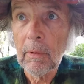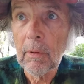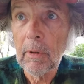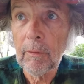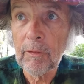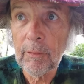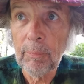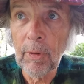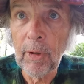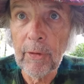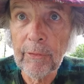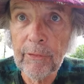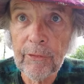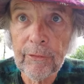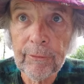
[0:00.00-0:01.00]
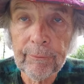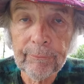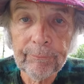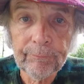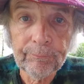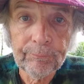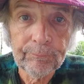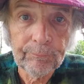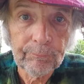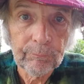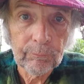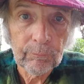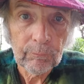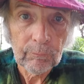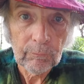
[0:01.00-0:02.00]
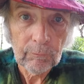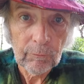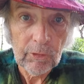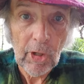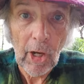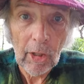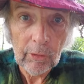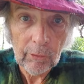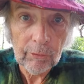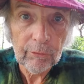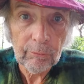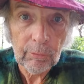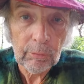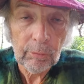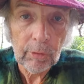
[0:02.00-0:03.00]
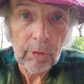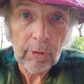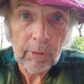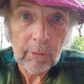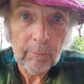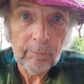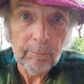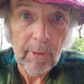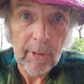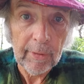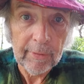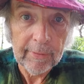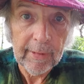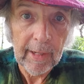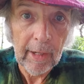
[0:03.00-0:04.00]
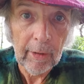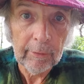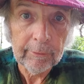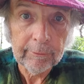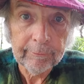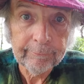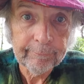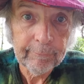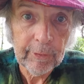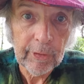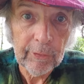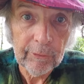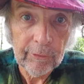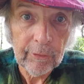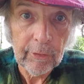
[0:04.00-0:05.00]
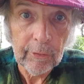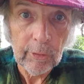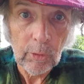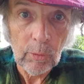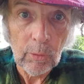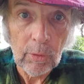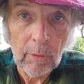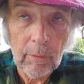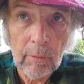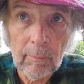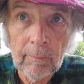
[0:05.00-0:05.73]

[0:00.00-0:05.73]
of Sponge. Yalos, where we're bedded out, is in the north.